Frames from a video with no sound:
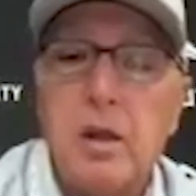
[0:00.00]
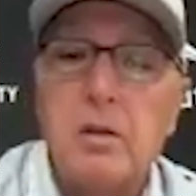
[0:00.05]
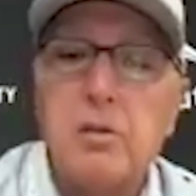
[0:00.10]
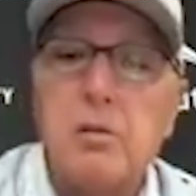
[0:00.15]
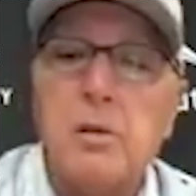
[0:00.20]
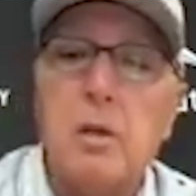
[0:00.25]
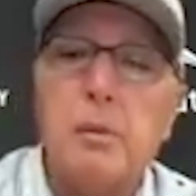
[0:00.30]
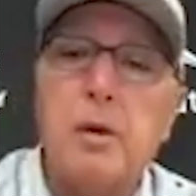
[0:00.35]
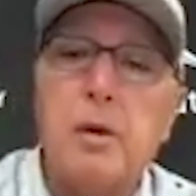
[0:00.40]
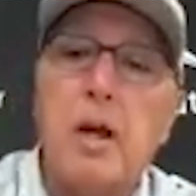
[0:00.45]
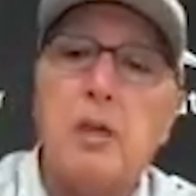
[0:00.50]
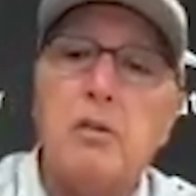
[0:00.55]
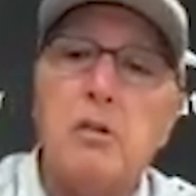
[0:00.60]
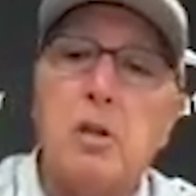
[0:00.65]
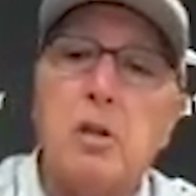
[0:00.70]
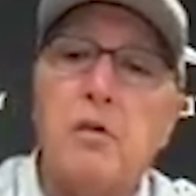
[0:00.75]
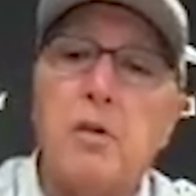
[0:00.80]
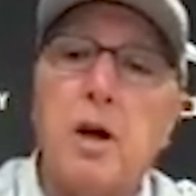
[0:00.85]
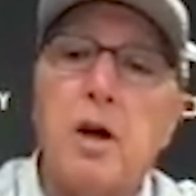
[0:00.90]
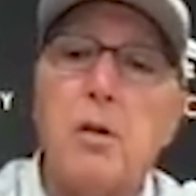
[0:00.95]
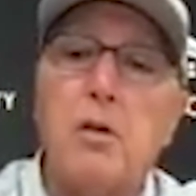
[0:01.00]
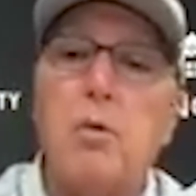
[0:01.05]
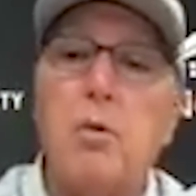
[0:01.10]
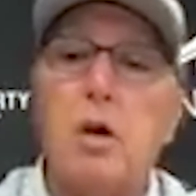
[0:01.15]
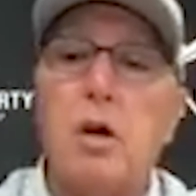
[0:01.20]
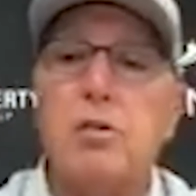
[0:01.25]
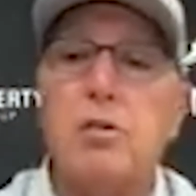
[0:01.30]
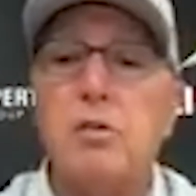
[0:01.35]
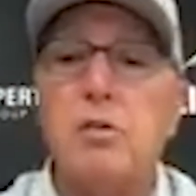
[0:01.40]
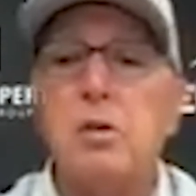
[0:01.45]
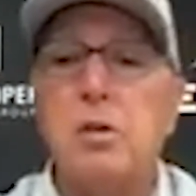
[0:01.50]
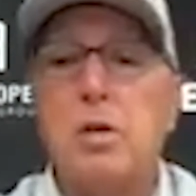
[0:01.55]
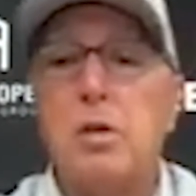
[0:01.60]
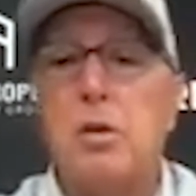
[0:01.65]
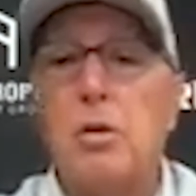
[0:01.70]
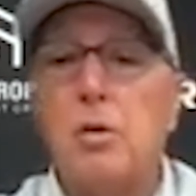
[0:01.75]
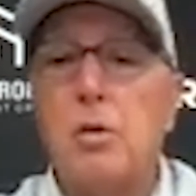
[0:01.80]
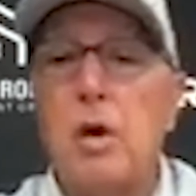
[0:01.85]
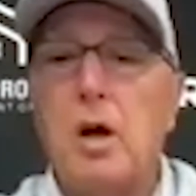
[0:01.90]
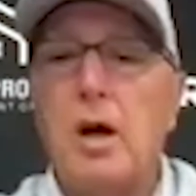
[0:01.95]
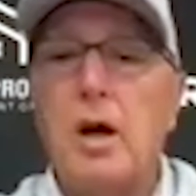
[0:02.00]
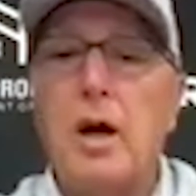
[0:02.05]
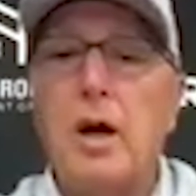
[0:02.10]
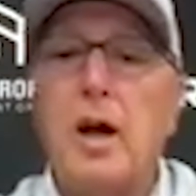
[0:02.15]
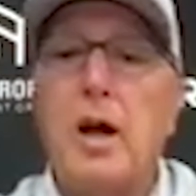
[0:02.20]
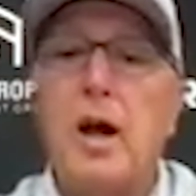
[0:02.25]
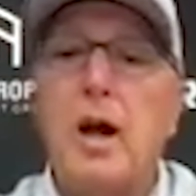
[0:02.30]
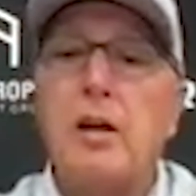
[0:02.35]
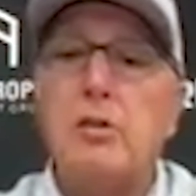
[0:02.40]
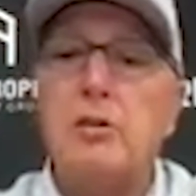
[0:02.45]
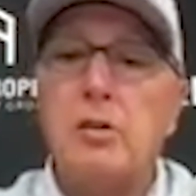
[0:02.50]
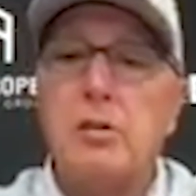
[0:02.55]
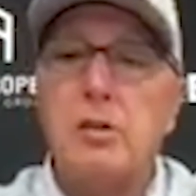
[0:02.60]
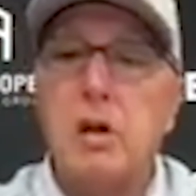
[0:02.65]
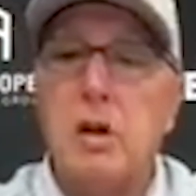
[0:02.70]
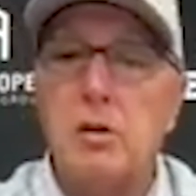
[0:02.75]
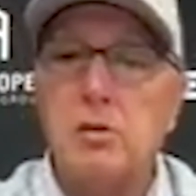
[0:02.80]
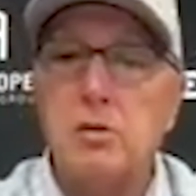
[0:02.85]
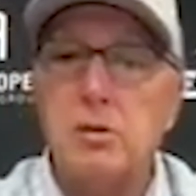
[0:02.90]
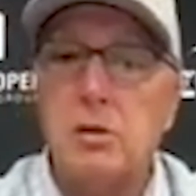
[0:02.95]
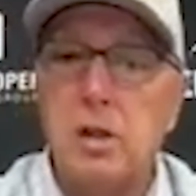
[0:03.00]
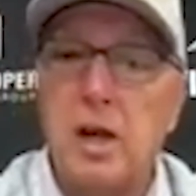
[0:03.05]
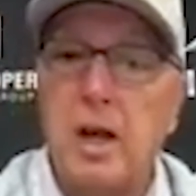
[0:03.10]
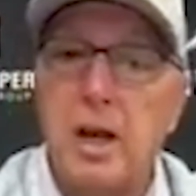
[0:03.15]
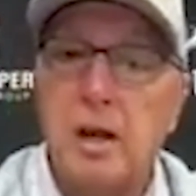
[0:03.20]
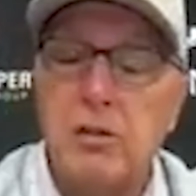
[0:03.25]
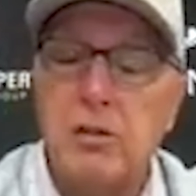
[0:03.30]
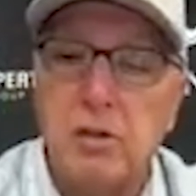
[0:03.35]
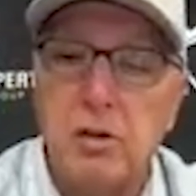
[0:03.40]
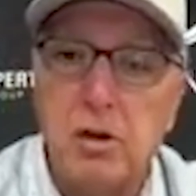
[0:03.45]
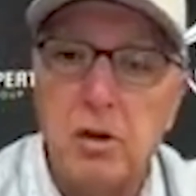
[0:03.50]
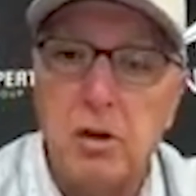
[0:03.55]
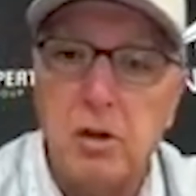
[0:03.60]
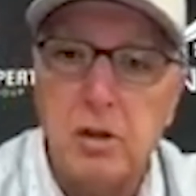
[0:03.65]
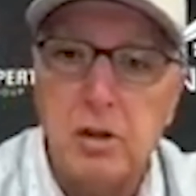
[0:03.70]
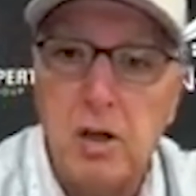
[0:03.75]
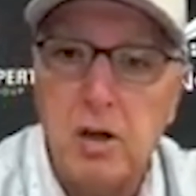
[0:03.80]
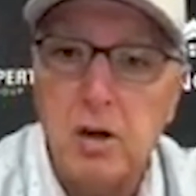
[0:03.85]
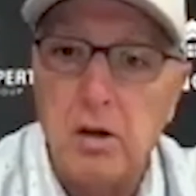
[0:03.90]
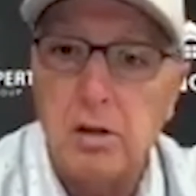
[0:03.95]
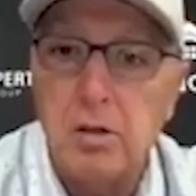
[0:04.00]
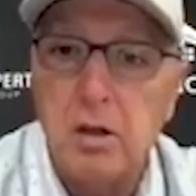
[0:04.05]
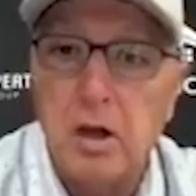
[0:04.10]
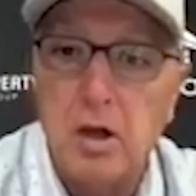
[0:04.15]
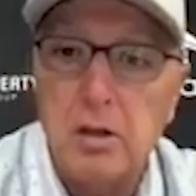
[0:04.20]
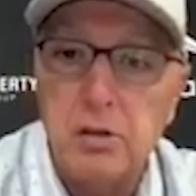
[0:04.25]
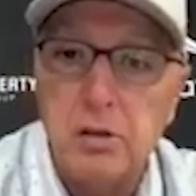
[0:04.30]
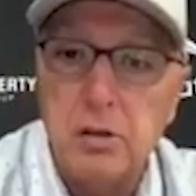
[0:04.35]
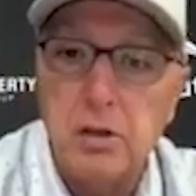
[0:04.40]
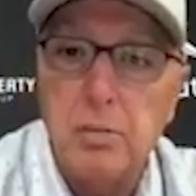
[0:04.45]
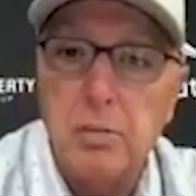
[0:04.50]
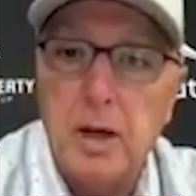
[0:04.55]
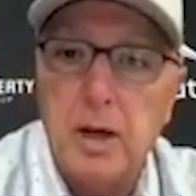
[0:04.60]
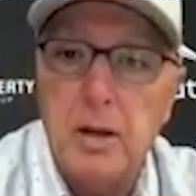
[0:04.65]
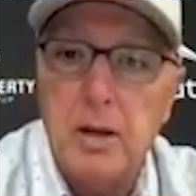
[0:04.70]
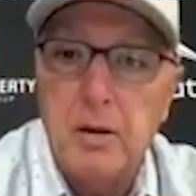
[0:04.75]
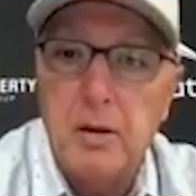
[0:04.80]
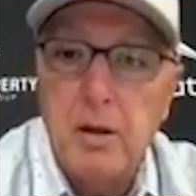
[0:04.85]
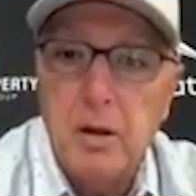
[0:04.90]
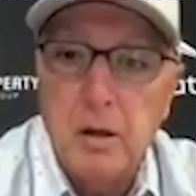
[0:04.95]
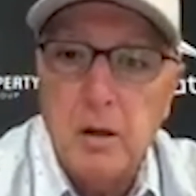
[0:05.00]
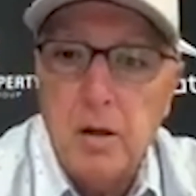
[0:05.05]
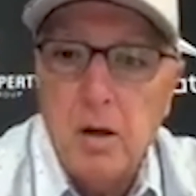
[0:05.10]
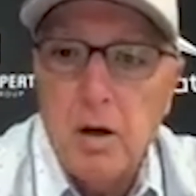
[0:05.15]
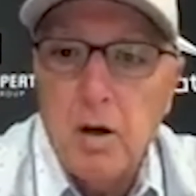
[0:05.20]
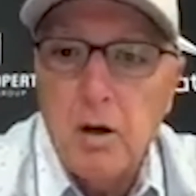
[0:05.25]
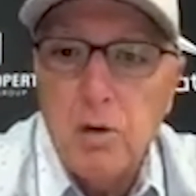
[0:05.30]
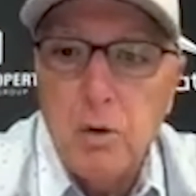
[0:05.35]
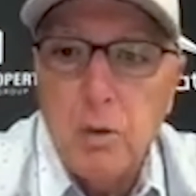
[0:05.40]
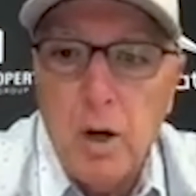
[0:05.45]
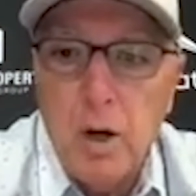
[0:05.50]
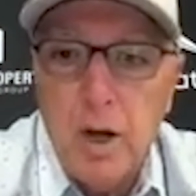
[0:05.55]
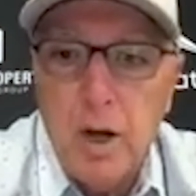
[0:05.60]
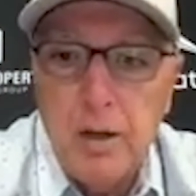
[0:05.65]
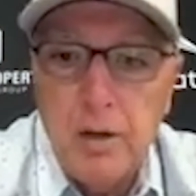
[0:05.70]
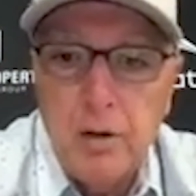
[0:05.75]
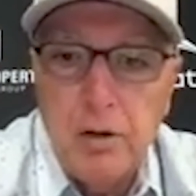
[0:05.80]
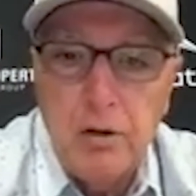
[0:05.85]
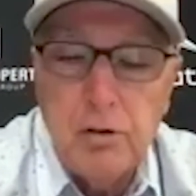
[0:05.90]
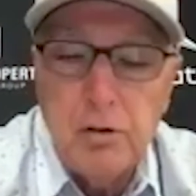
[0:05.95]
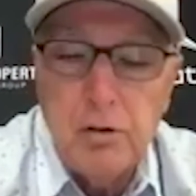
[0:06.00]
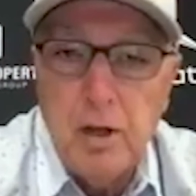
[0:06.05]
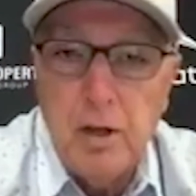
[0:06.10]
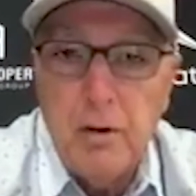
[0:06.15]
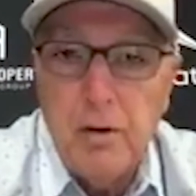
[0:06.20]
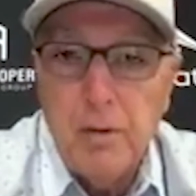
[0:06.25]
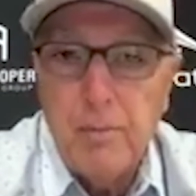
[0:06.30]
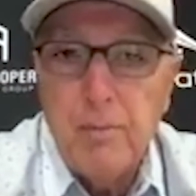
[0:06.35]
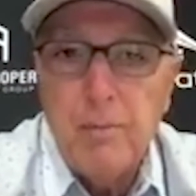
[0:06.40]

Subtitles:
So let me ask you the final question. Did Ashley or Carrie talk to you about our Grind newsletter?